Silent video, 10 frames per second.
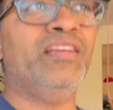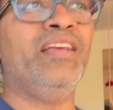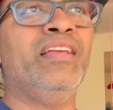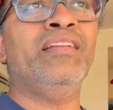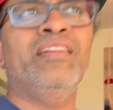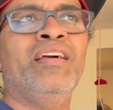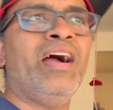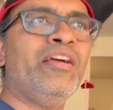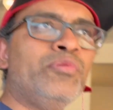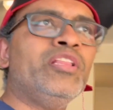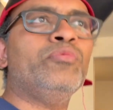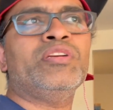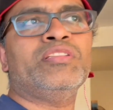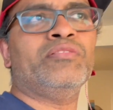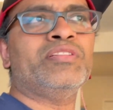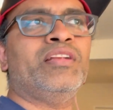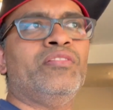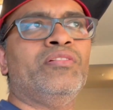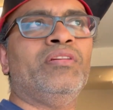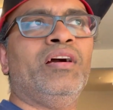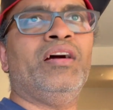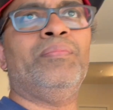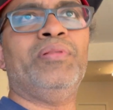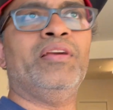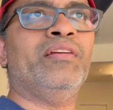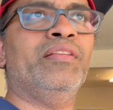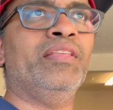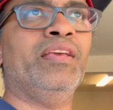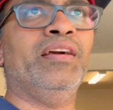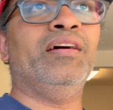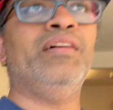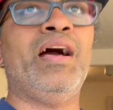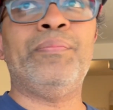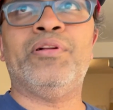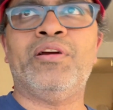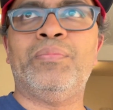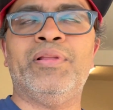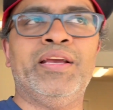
And I really wish there was another player in the Apple CarPlay,